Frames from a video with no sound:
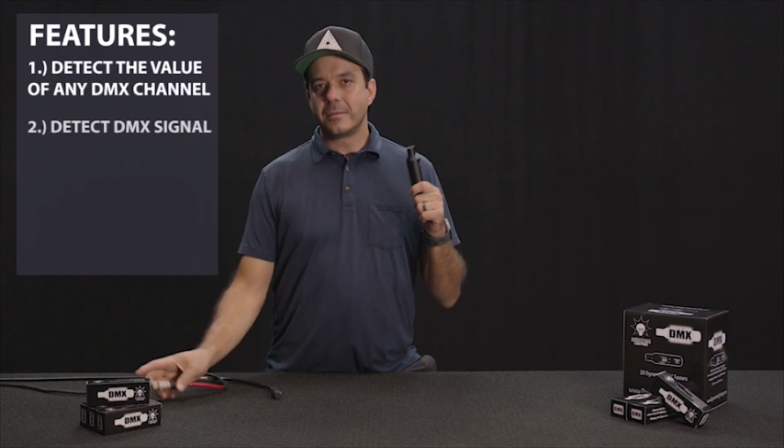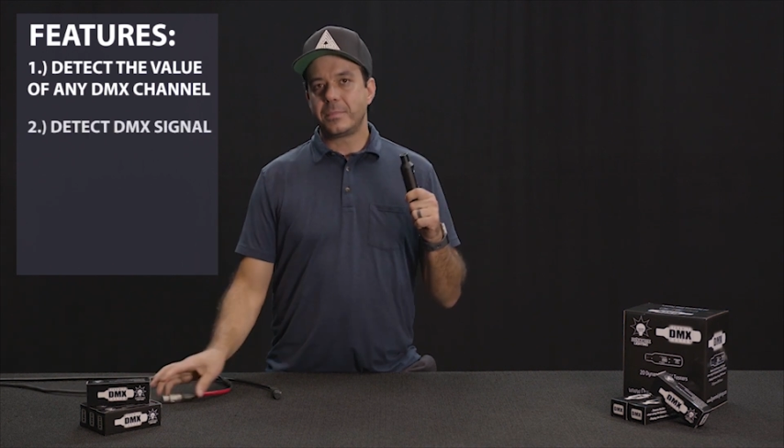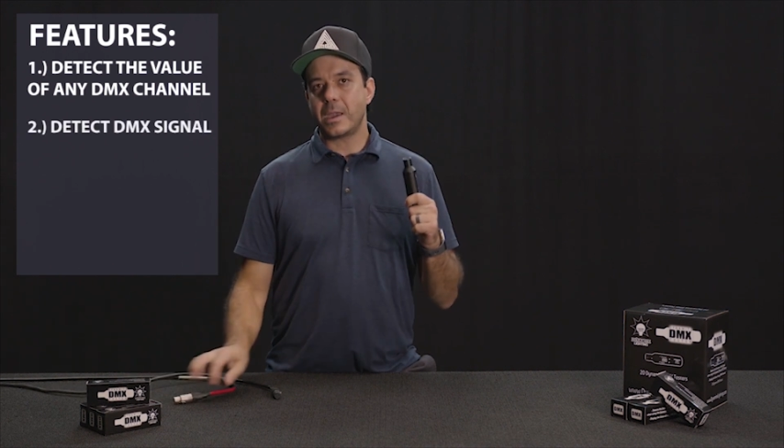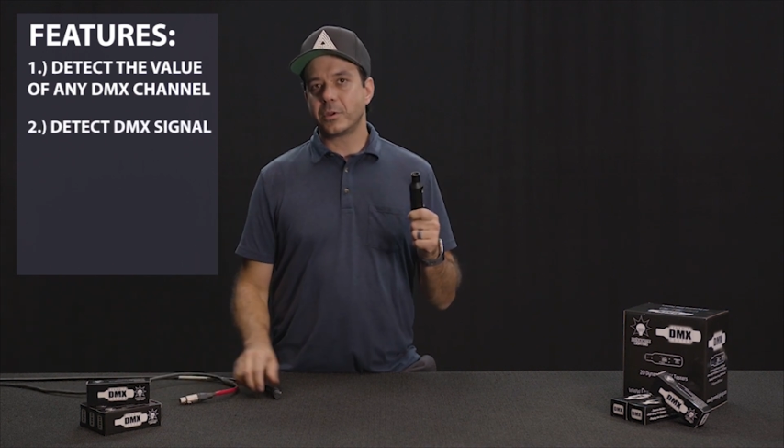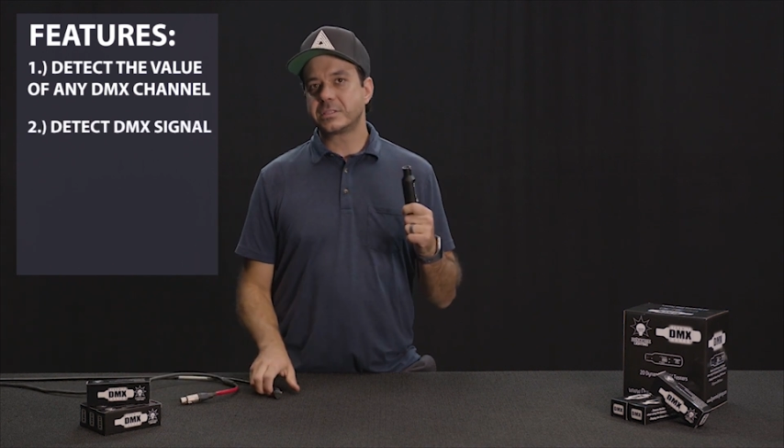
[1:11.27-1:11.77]

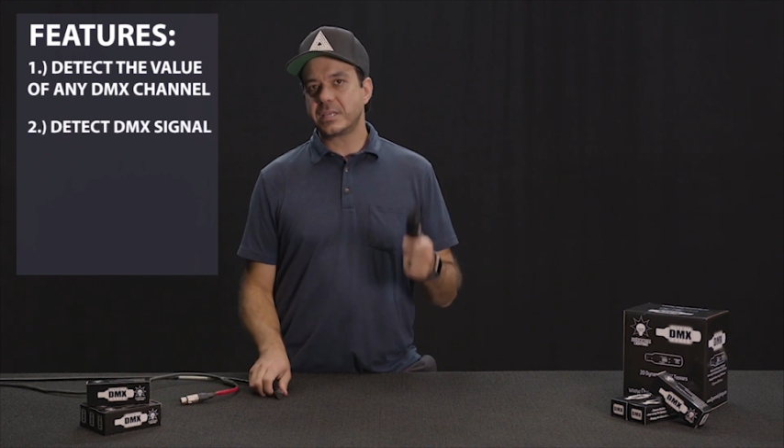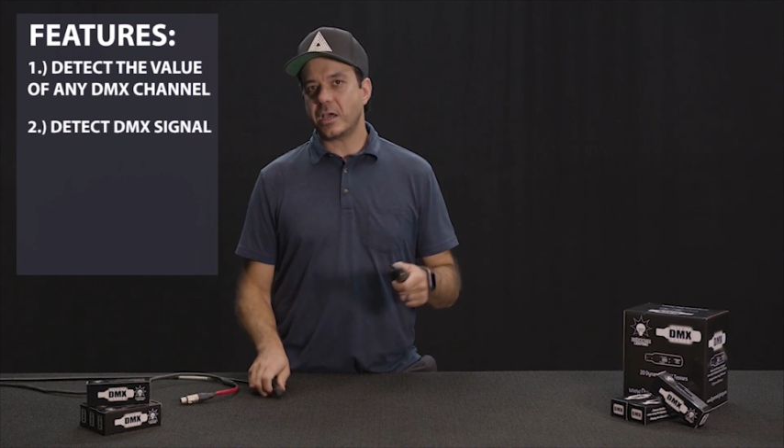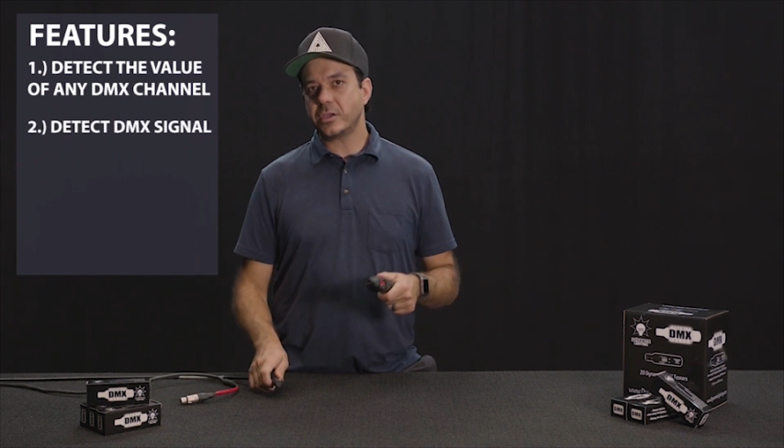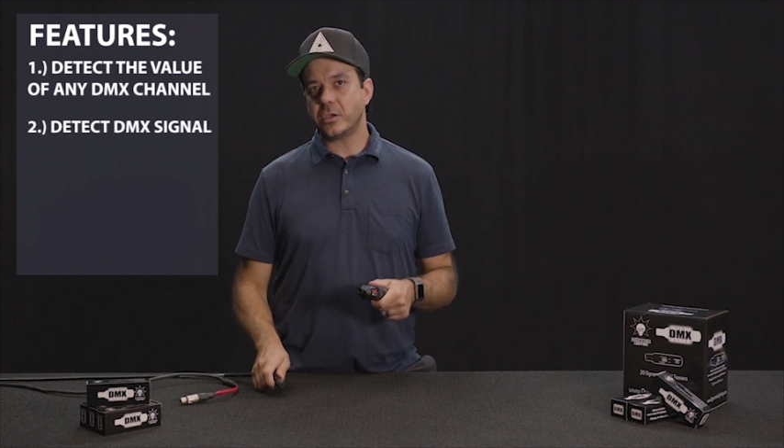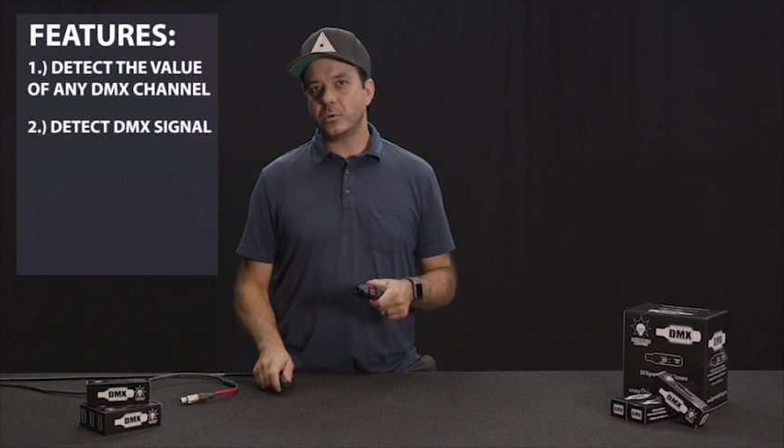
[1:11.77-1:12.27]
be able to
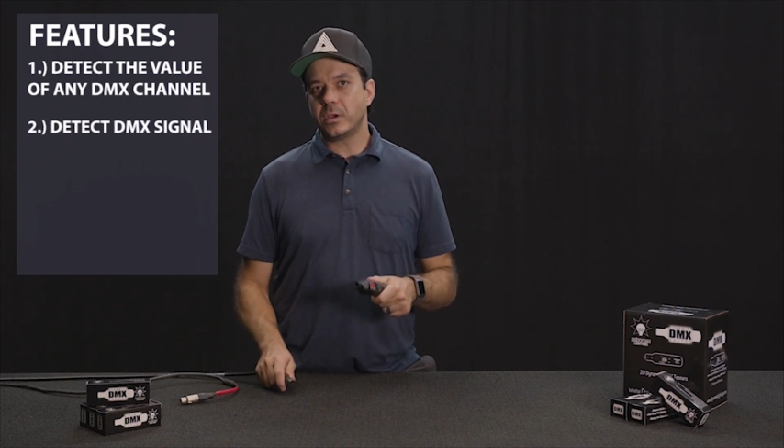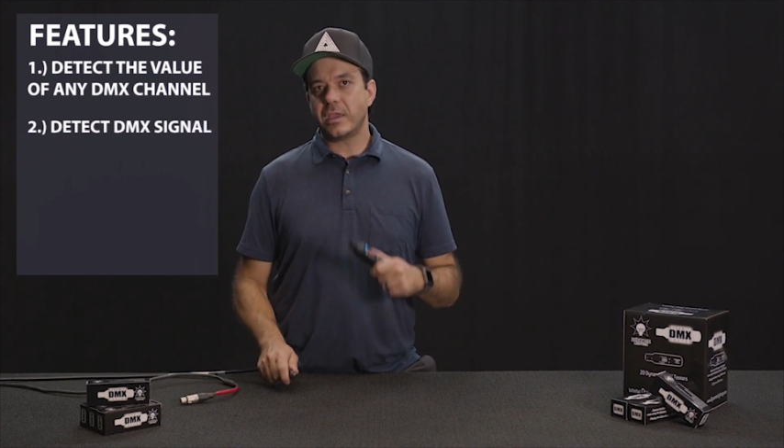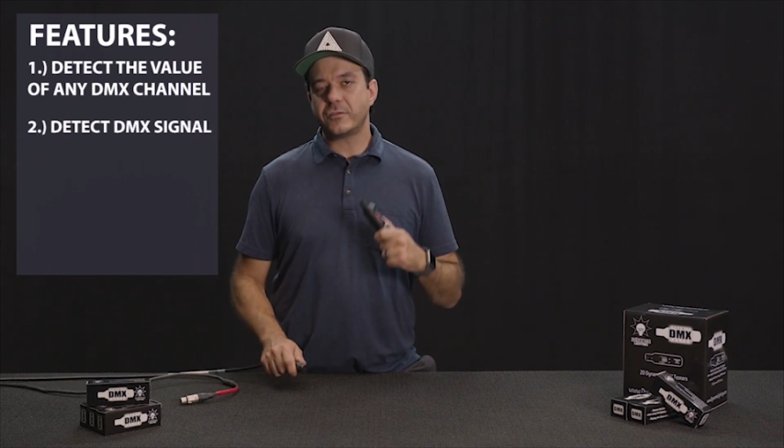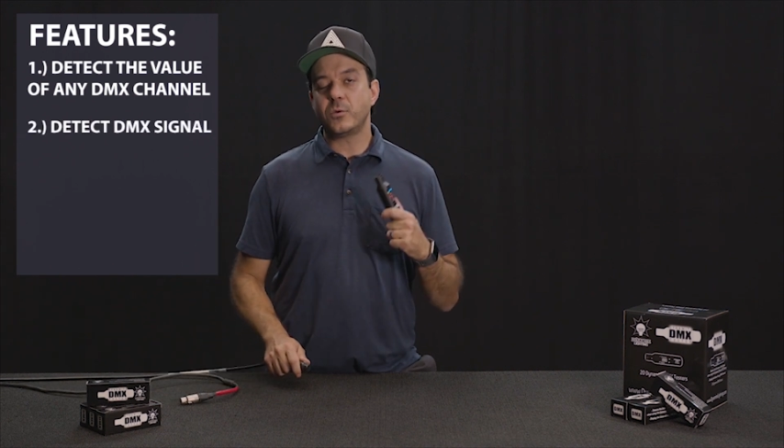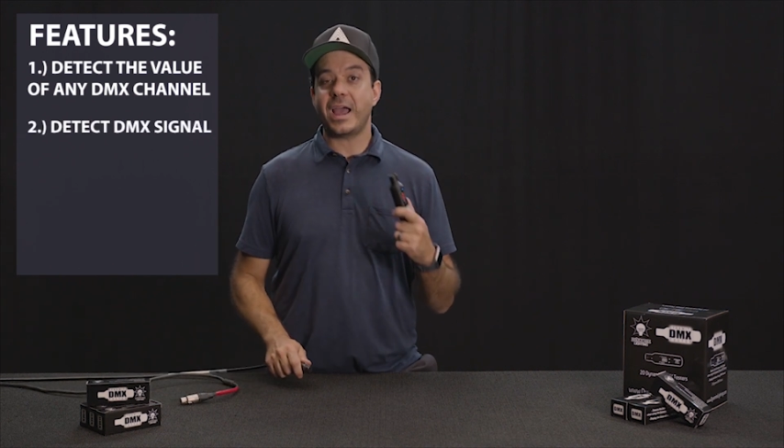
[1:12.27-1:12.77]
tell you
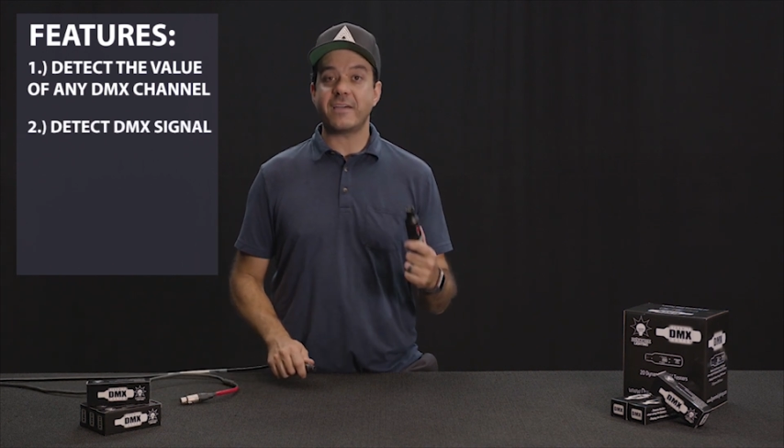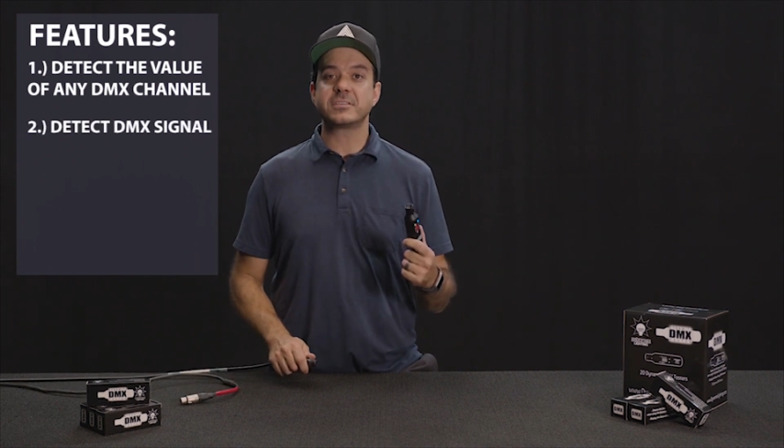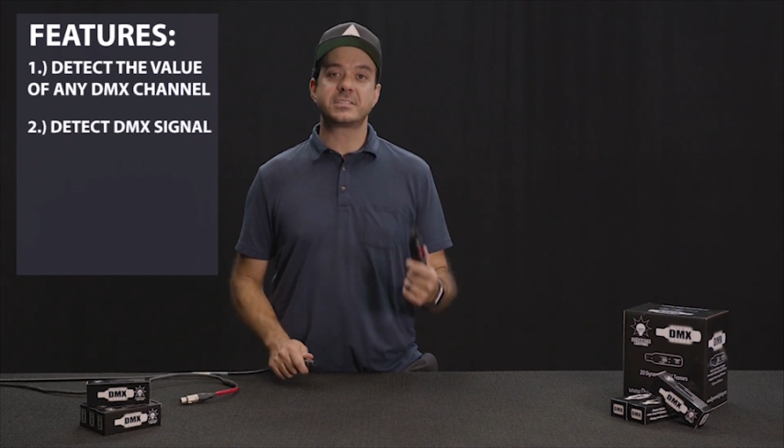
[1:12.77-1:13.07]
if you have a